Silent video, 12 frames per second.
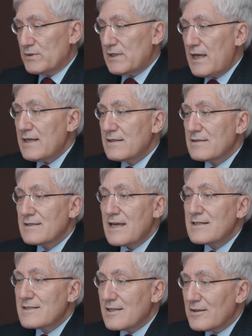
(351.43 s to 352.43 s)

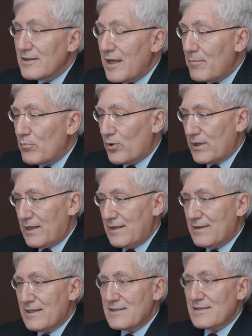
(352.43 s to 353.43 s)
take celebrity,
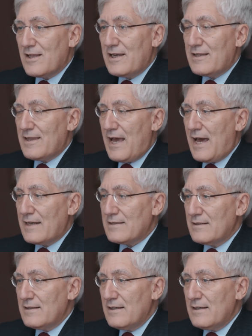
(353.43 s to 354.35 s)
things like that.